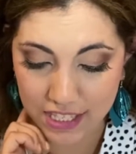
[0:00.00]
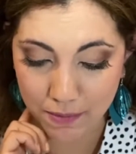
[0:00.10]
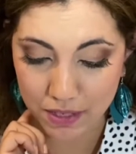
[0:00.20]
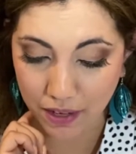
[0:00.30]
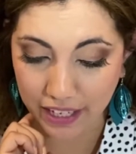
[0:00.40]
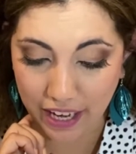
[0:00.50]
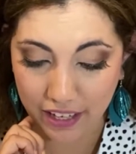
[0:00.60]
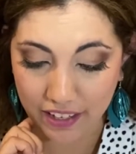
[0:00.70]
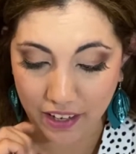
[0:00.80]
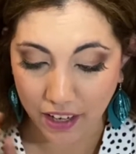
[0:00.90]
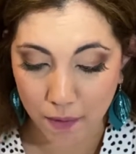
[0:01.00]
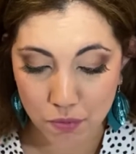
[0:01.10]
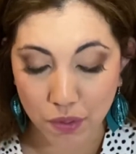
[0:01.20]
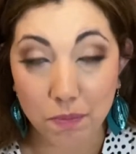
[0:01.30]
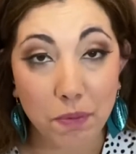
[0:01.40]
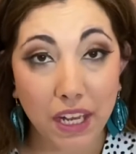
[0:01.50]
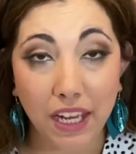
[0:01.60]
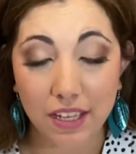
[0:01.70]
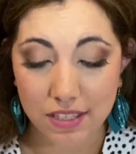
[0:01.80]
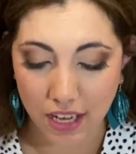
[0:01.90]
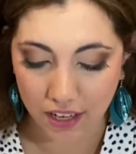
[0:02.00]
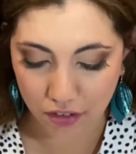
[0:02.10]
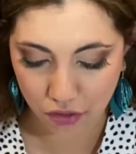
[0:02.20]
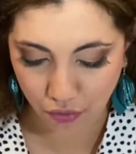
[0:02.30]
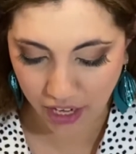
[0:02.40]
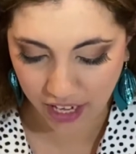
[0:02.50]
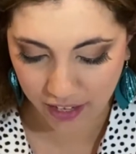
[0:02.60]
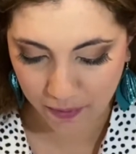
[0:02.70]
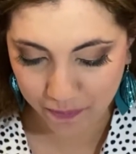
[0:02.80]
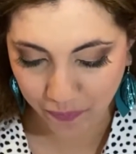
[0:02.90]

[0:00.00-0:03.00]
Sounds like it comes with beads and thread.